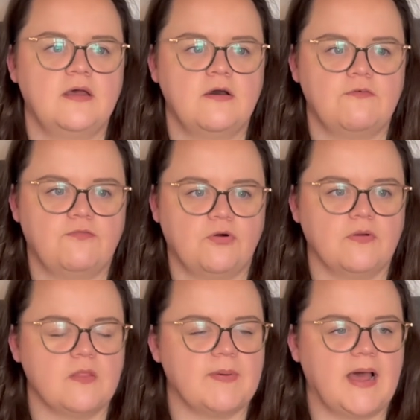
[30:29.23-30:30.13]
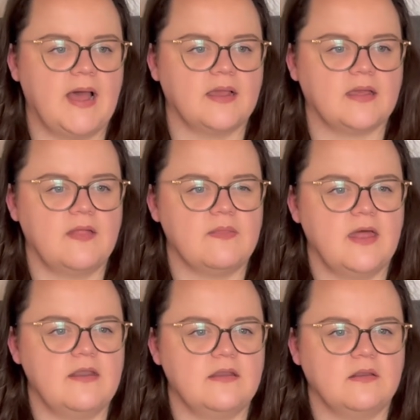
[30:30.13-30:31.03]
4 on the back, and
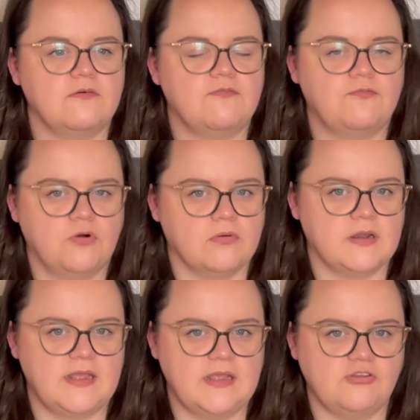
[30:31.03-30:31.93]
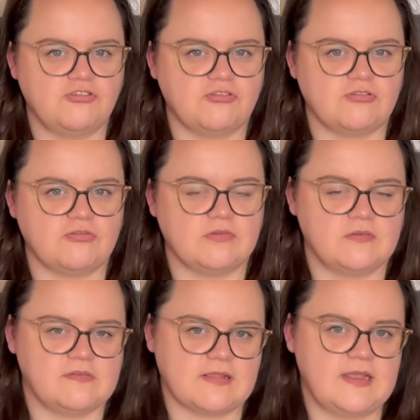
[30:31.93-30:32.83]
then 4 on each
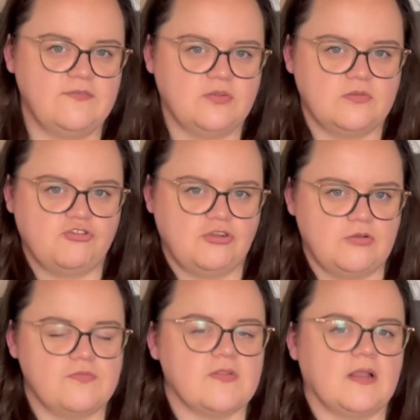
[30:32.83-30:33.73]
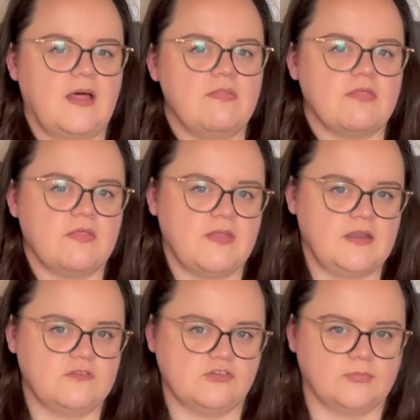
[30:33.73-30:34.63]
sleeve. So it's 2 for the length, and then
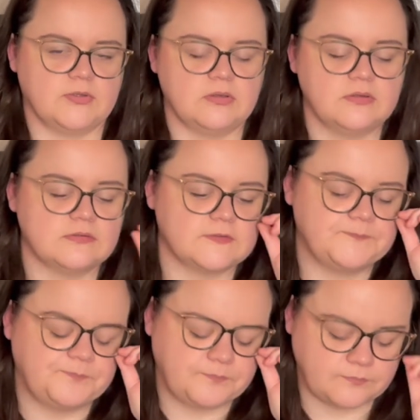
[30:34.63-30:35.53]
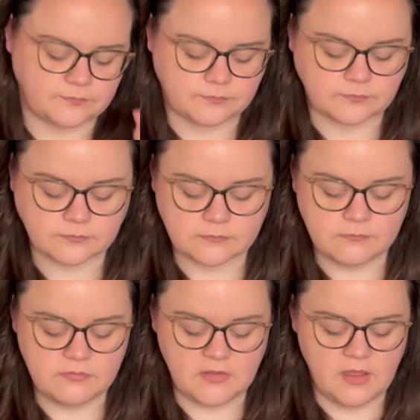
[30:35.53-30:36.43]
it's doubled.
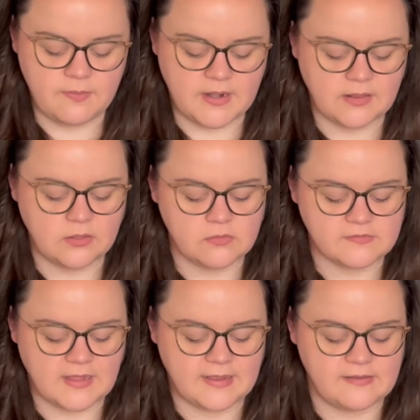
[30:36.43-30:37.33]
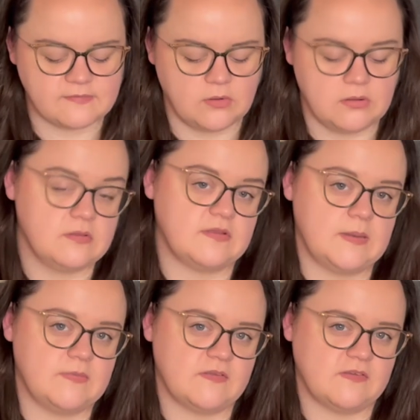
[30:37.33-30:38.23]
And then it looks like it's all
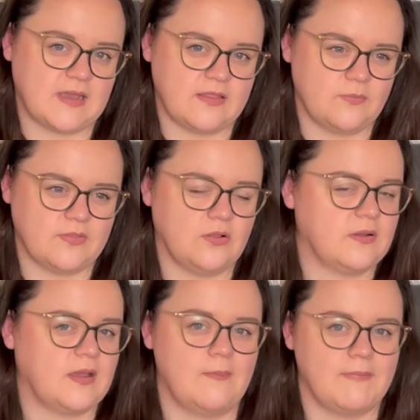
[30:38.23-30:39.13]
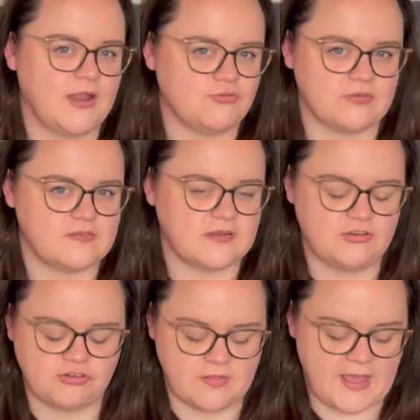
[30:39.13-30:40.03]
seamed together with like a mattress
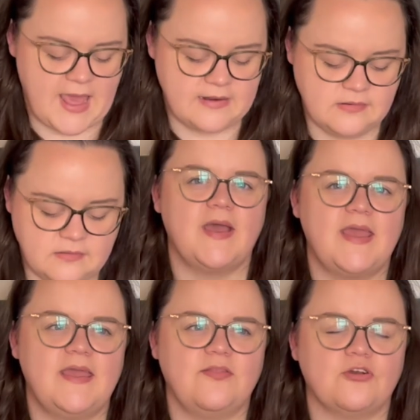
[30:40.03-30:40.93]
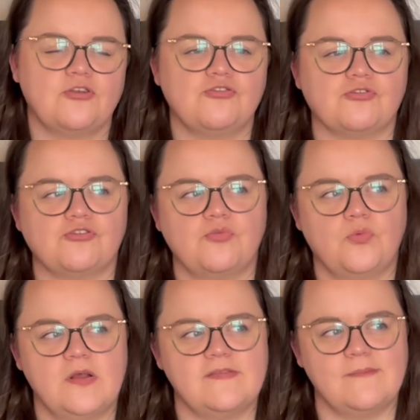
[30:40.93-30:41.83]
stitch at the end. The way the construction
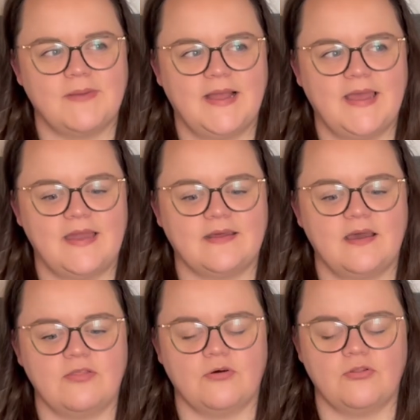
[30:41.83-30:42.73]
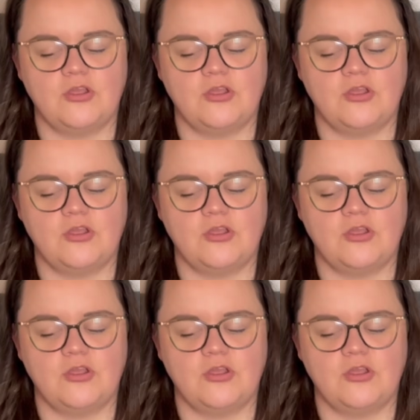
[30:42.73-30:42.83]
worked in my head, I thought that